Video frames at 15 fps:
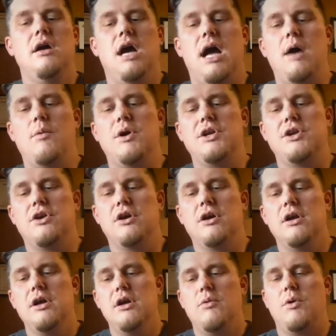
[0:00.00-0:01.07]
when your
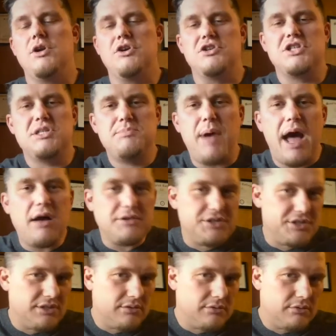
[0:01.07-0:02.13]

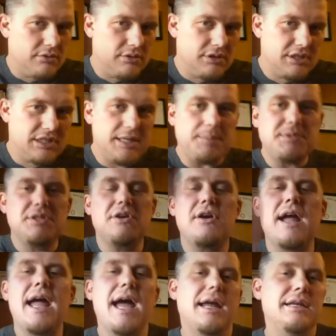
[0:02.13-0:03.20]
spouse slips their
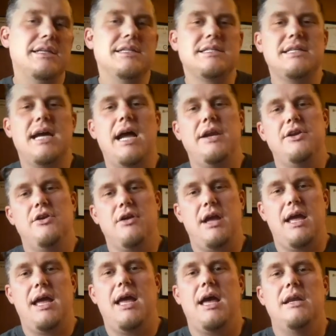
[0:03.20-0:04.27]
hand inside your
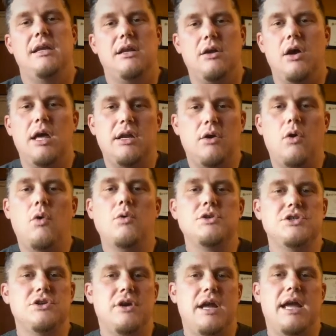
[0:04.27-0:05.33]
hand and
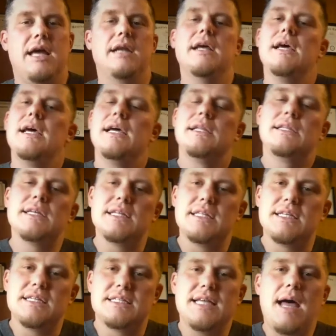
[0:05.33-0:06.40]
holds your hand,
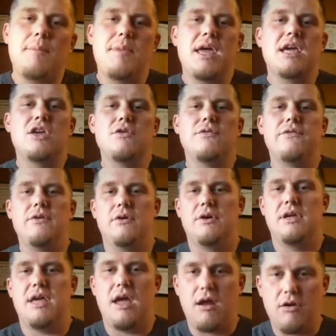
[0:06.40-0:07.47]
does that make you feel
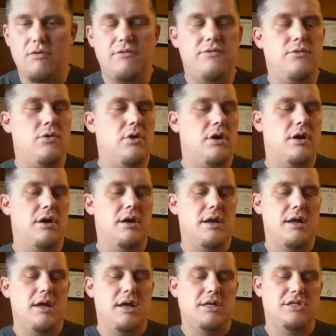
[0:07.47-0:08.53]
cared for?
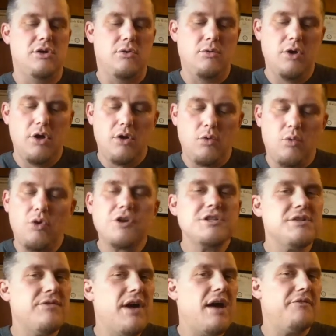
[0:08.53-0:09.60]
So words
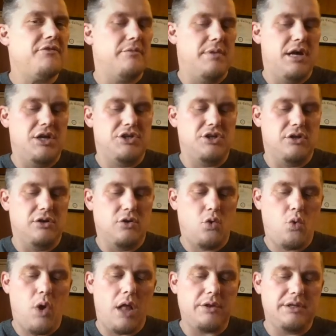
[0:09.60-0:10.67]
of affirmation,
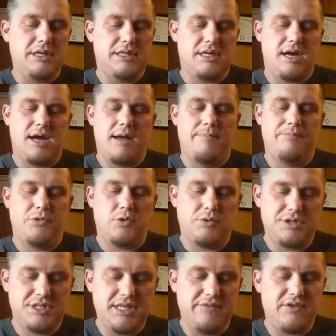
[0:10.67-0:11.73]
quality time,
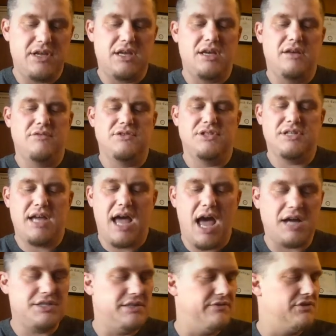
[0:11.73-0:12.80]
receiving gifts,
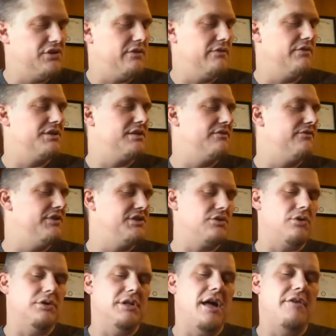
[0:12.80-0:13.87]
acts of service, and
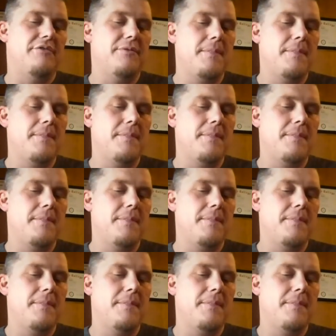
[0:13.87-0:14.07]
physical love.